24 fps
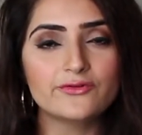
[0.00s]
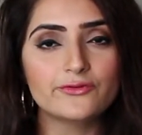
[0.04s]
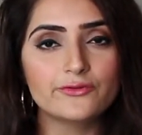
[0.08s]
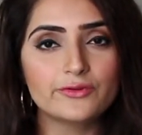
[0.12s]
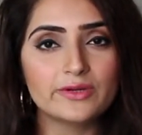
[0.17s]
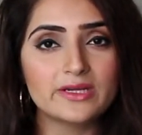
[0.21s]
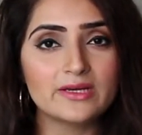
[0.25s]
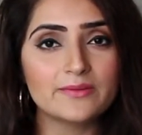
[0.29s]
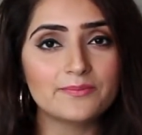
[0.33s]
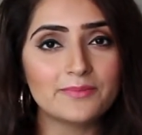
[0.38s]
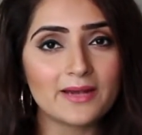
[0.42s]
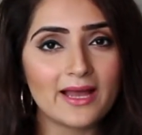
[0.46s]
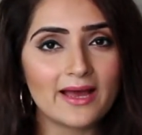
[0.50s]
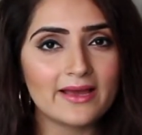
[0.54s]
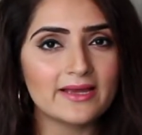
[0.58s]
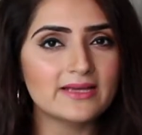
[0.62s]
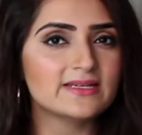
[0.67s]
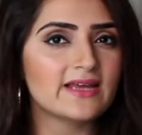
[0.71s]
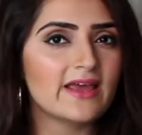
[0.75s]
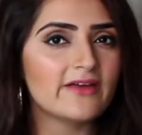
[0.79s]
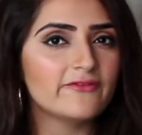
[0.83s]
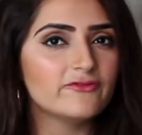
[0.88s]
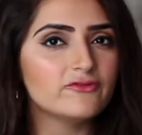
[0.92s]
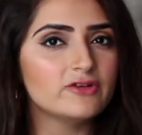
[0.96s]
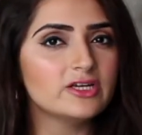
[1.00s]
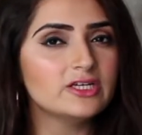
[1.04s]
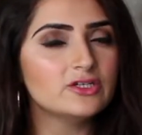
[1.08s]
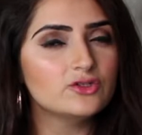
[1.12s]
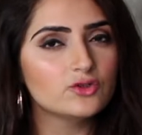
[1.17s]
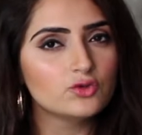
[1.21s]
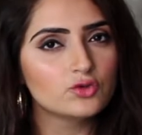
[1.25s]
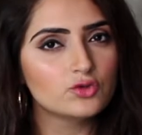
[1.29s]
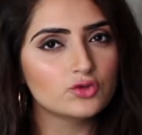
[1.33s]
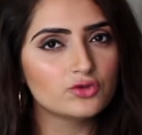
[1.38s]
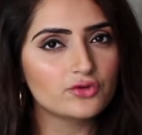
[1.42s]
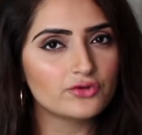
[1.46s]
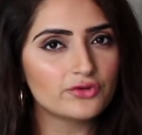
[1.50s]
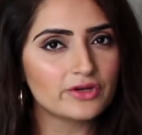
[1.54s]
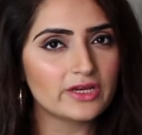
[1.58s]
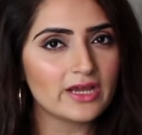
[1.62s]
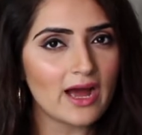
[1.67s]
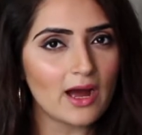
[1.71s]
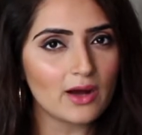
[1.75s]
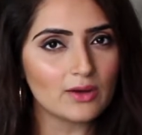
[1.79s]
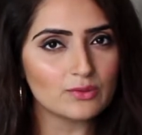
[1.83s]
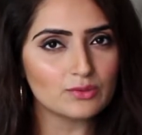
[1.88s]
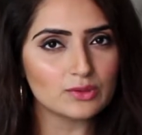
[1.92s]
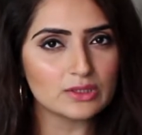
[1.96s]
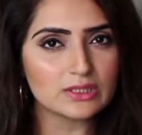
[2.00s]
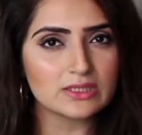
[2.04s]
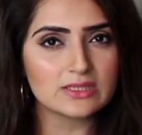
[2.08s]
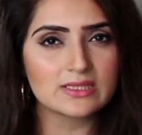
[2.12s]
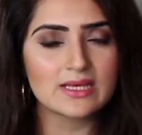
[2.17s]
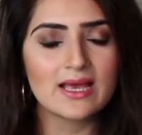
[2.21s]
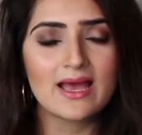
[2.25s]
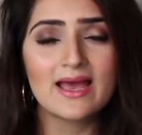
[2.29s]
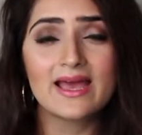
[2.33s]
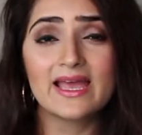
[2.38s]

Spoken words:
reapply it every 2 to 3 hours.